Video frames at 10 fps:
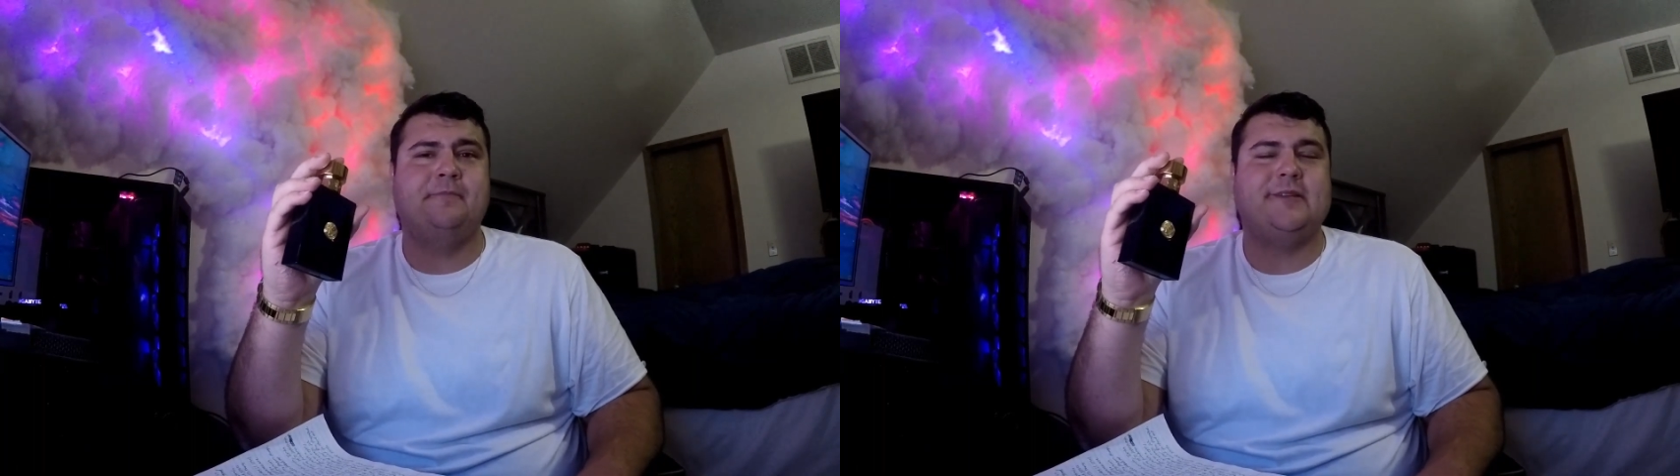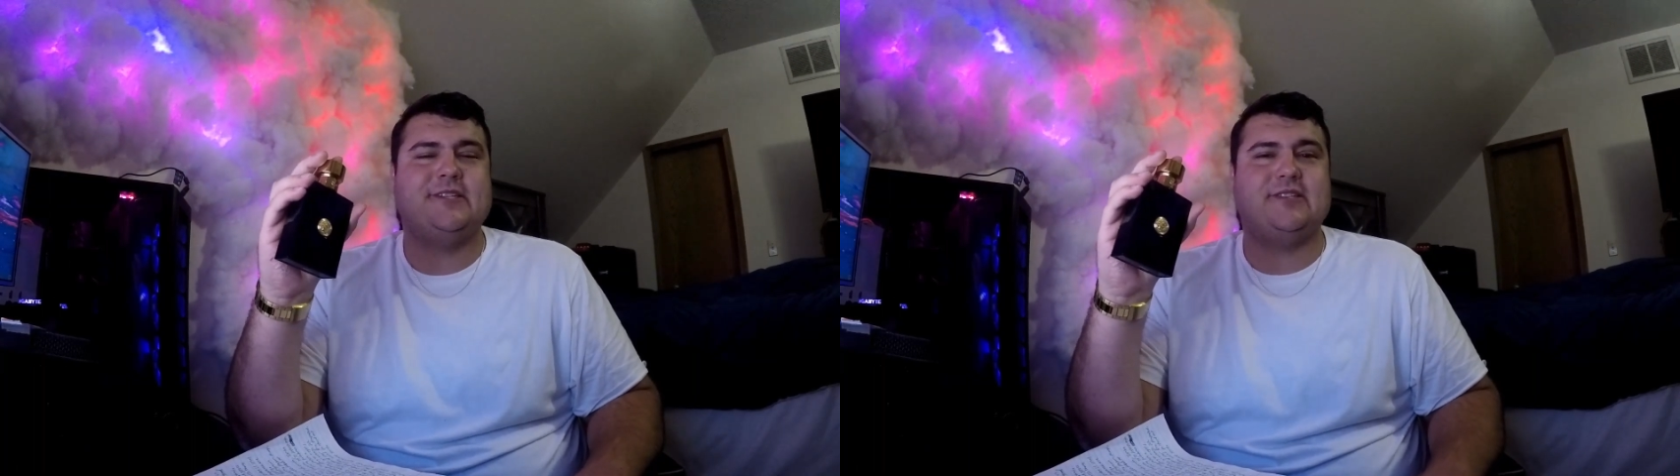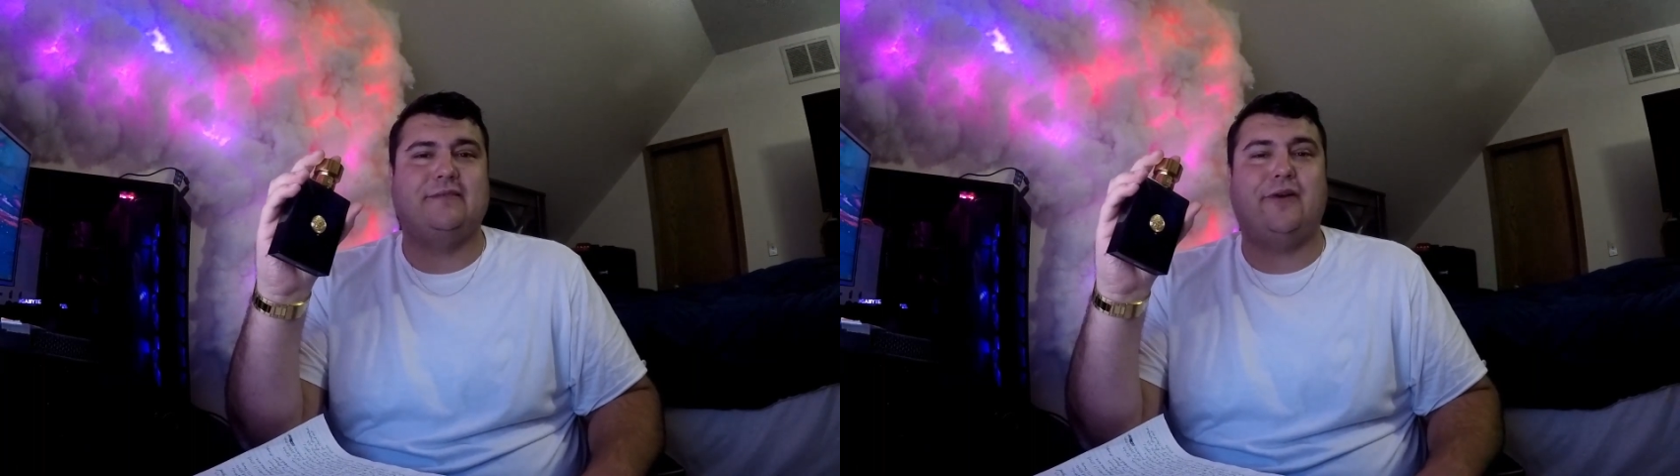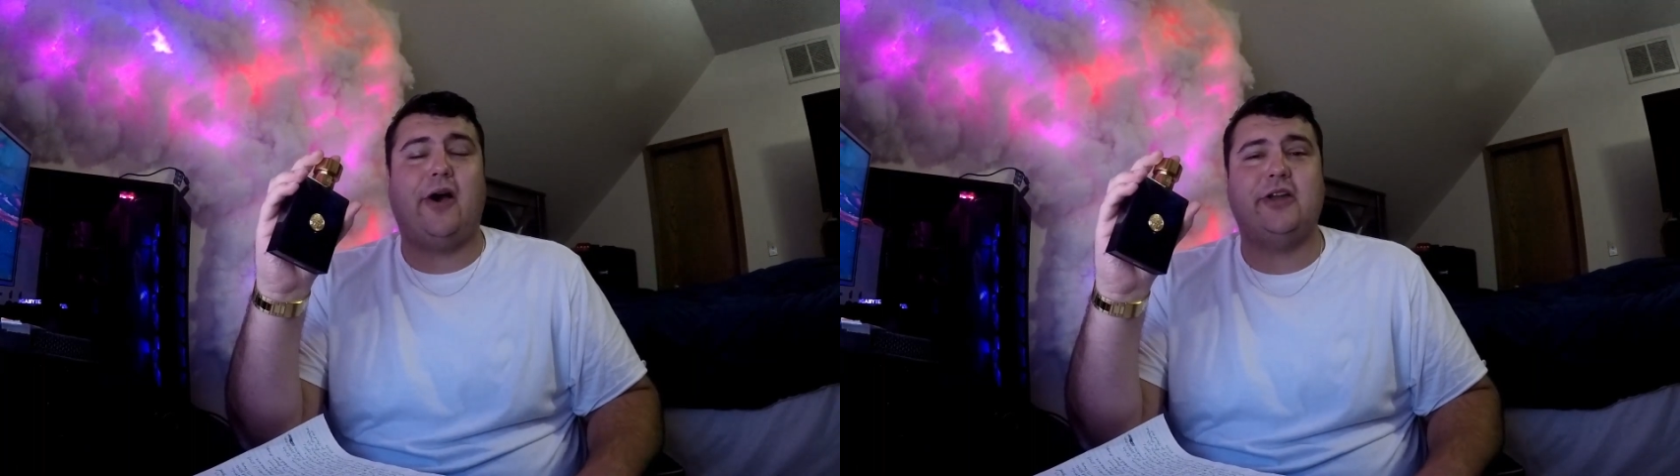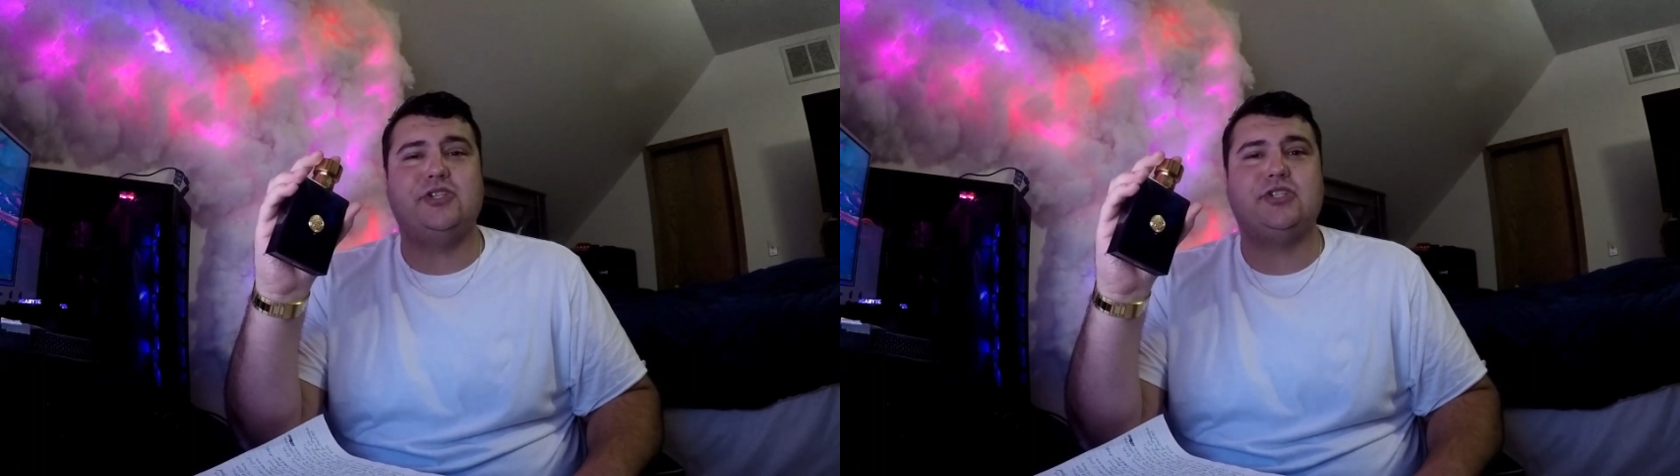
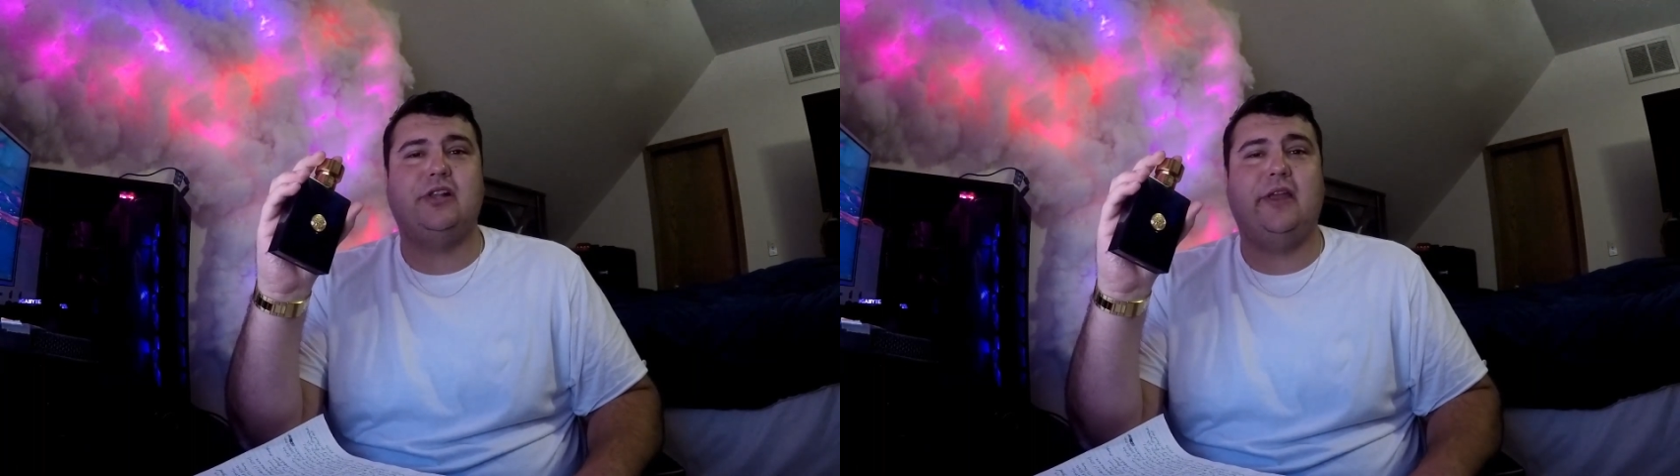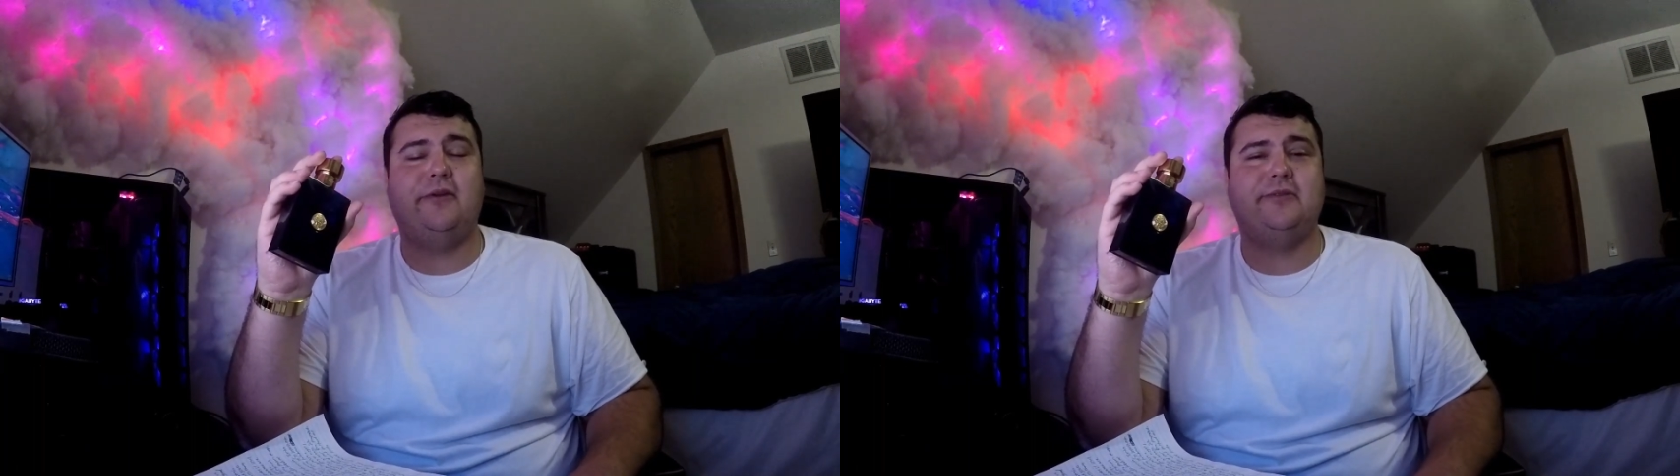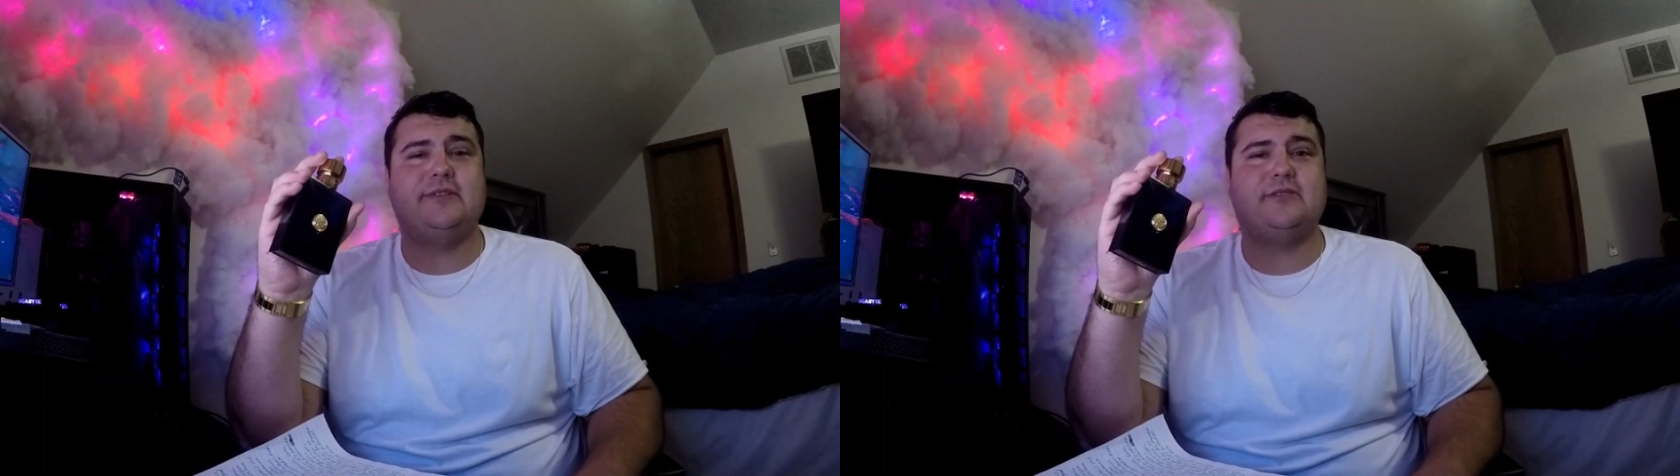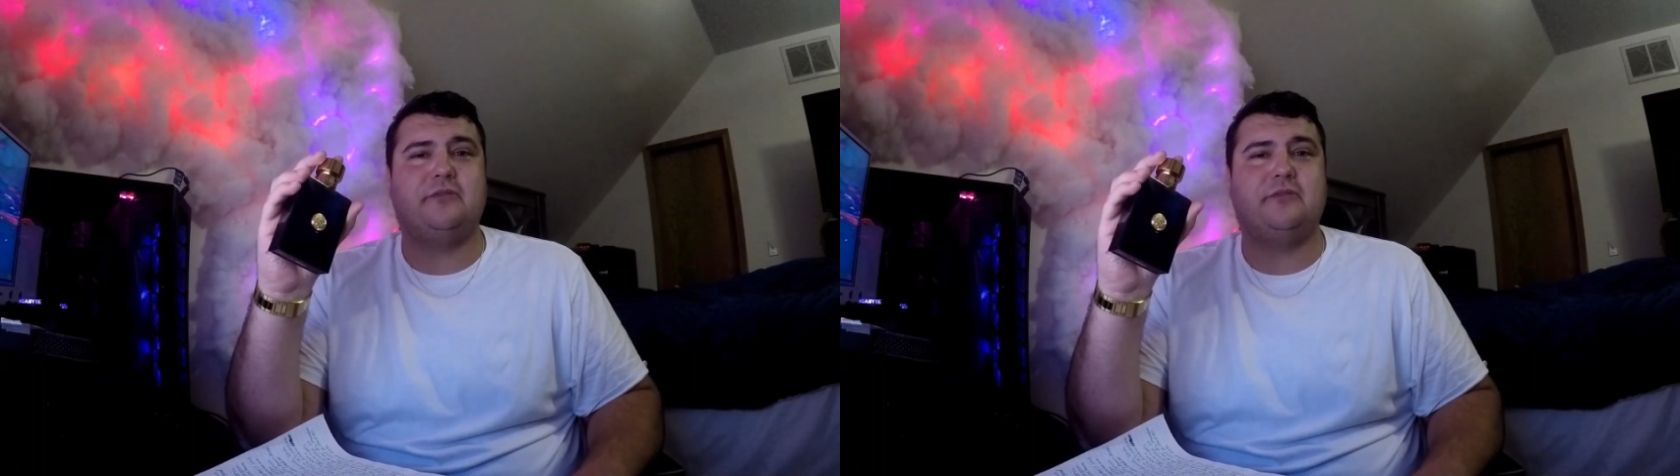Sauvage clones